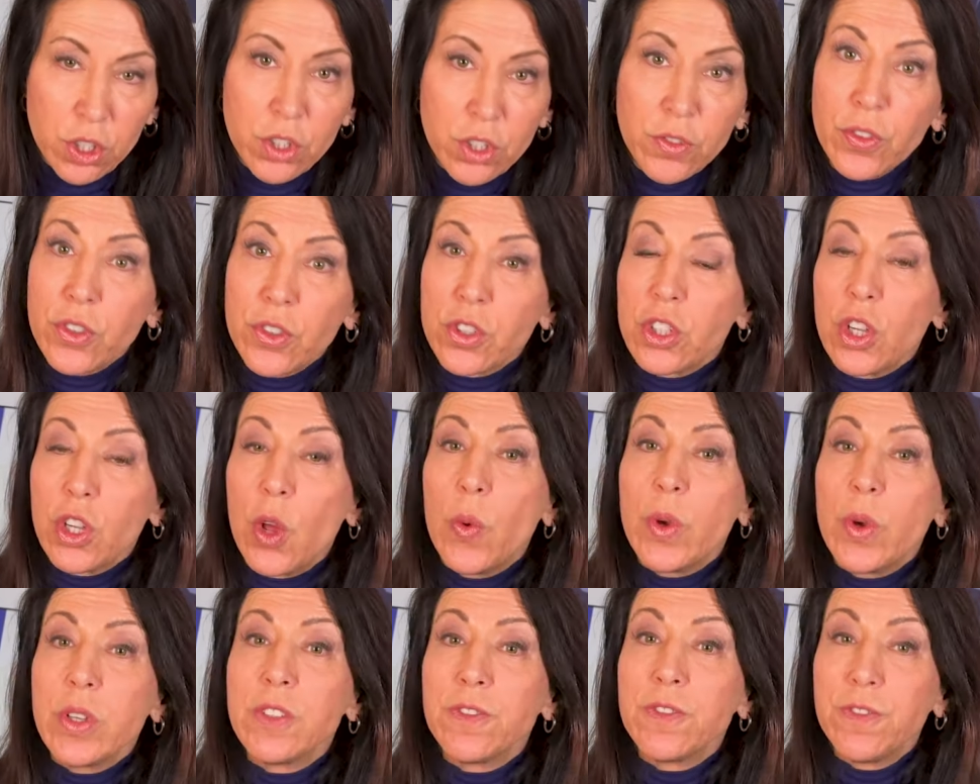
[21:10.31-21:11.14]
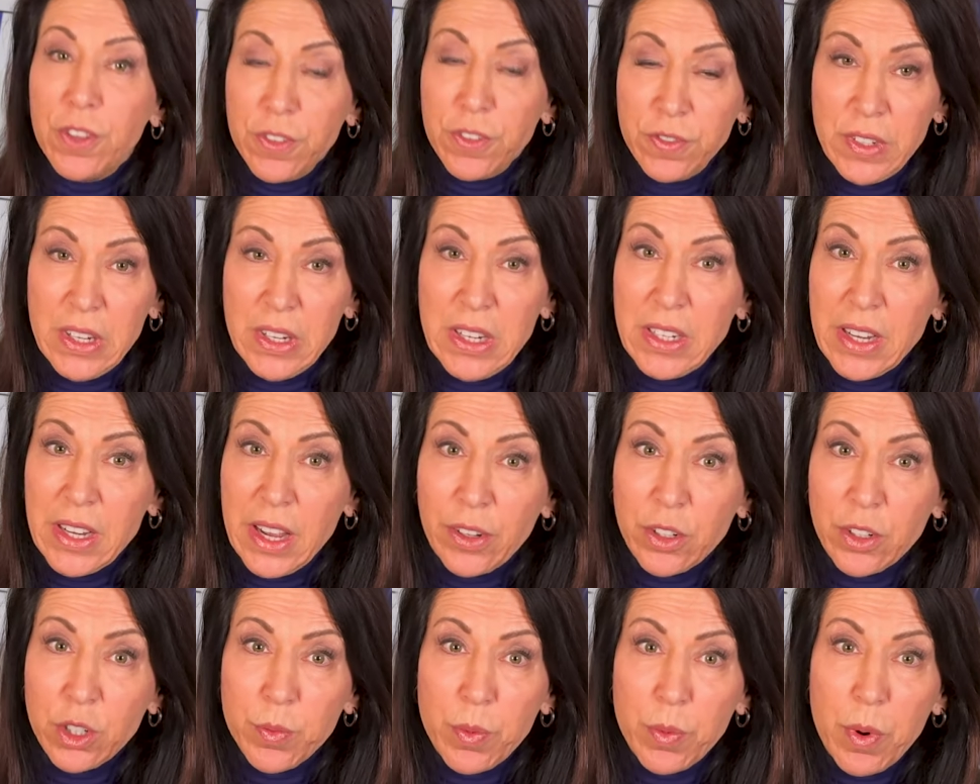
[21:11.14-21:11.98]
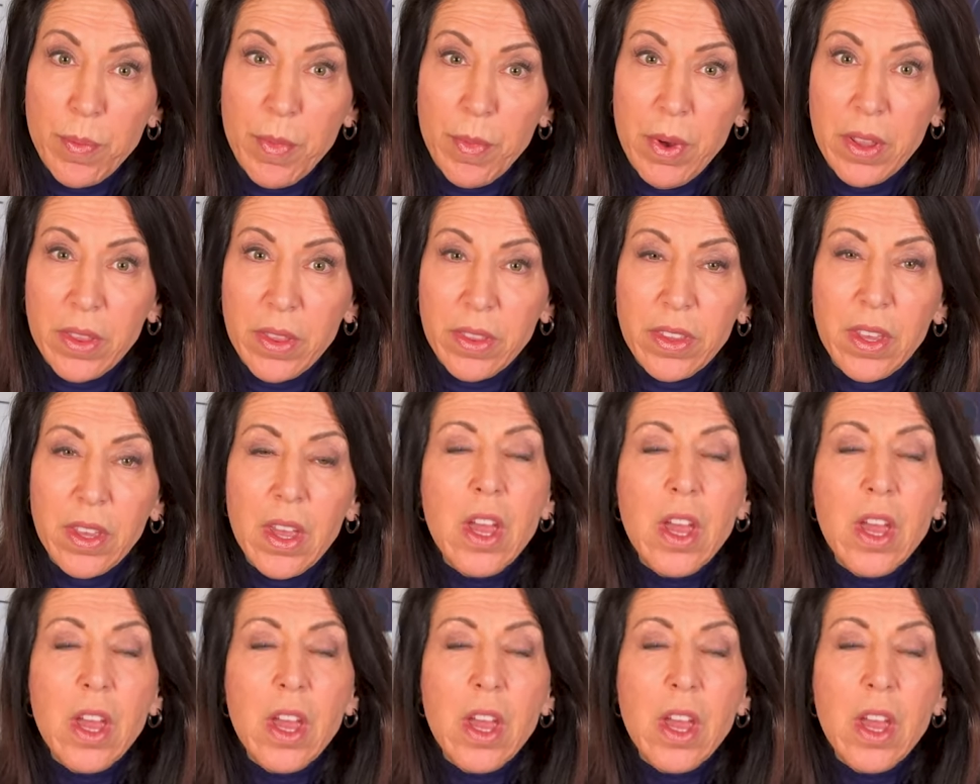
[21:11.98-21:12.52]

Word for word: for as low as $15 per month.